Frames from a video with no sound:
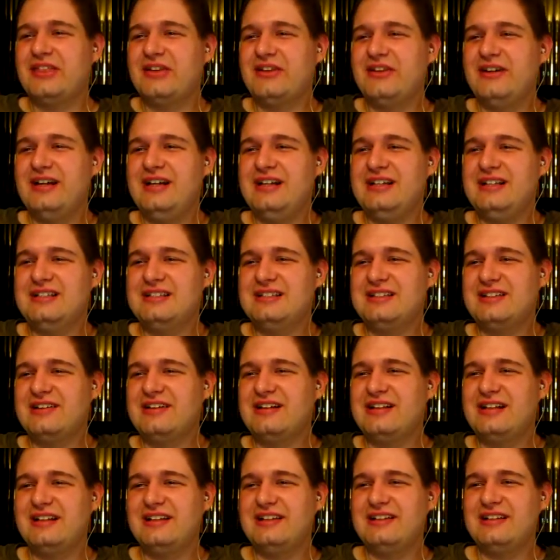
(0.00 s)
threes are
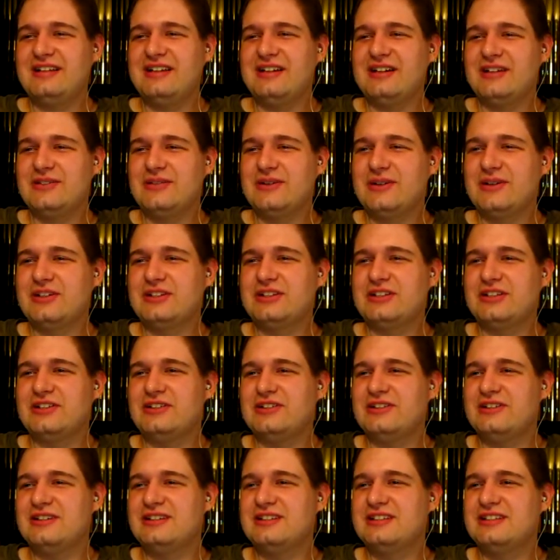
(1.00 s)
clearly her worst
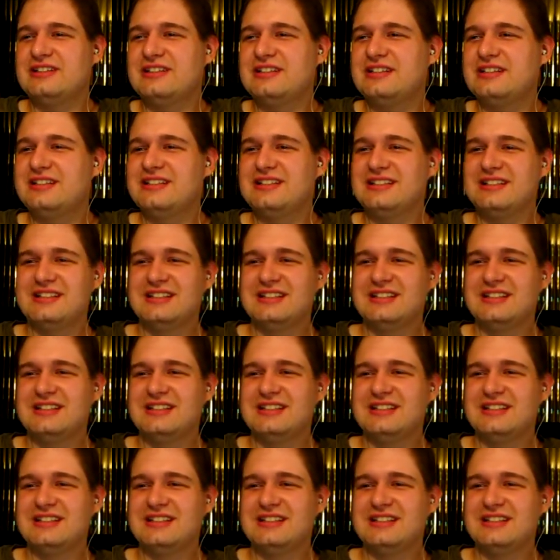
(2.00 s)
holes.